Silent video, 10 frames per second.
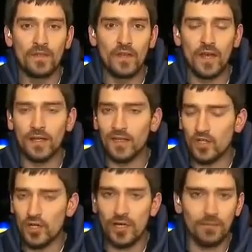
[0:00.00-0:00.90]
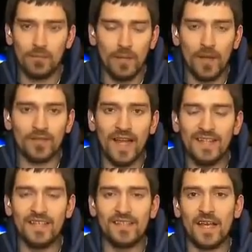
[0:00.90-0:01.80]
And literally about
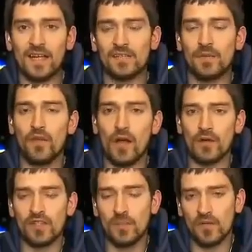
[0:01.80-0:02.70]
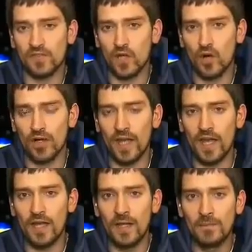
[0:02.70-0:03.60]
90 seconds before I was supposed to go on
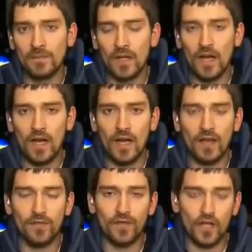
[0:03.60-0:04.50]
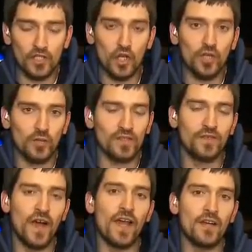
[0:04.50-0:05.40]
air, a shot was
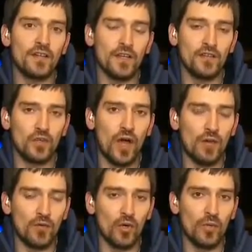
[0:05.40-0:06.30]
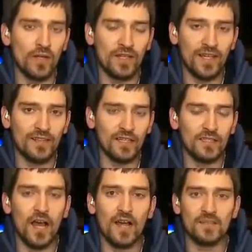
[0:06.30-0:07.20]
fired into our room. It hit the
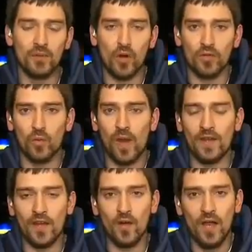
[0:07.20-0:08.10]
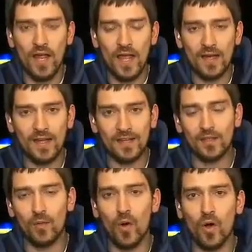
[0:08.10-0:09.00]
glass, broke the window, and hit
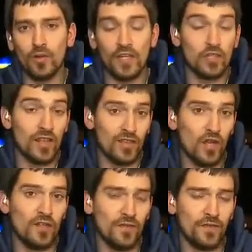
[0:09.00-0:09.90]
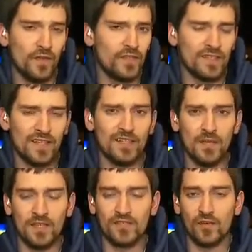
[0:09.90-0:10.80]
the wall, literally 30-50
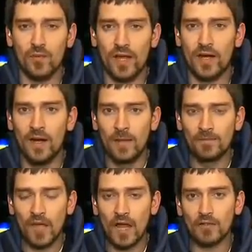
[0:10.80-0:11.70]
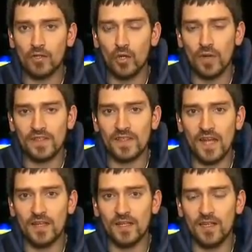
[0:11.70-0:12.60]
centimeters from where our crew was
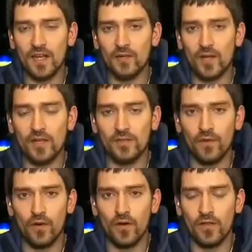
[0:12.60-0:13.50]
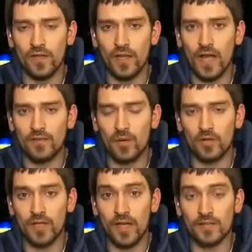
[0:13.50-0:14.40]
standing and getting ready for the live
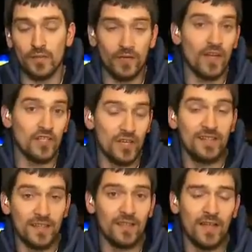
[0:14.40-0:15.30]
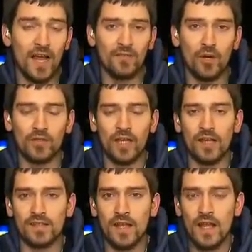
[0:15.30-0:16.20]
broadcast. We eventually did the live
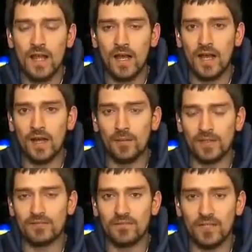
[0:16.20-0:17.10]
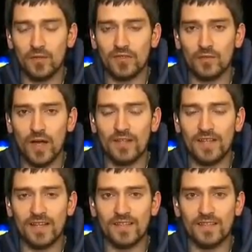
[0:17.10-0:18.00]
broadcast, but it was quite
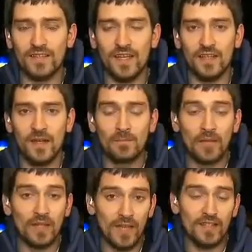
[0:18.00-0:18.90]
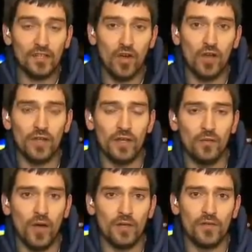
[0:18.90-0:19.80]
tense indeed. And later on, in
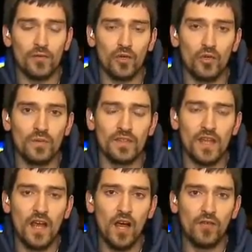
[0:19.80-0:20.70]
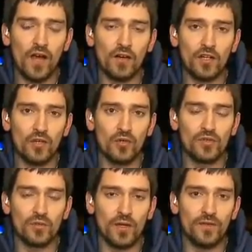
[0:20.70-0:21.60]
one of the rooms of our crews,
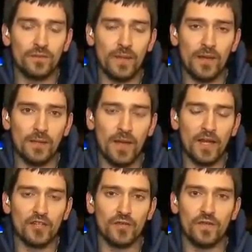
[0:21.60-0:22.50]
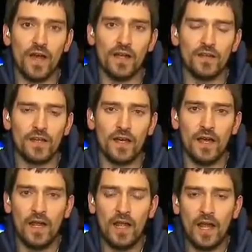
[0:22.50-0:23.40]
we've managed to find a
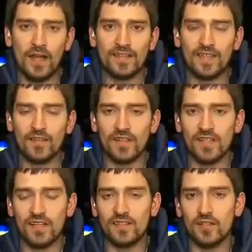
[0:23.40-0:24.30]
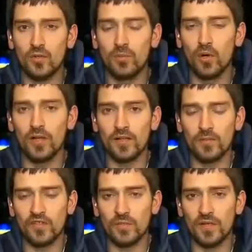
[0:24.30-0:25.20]
7.62 bullet,
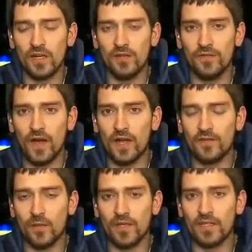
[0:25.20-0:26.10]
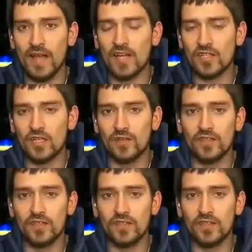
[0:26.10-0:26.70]
presumably fired from the Kalashnikov.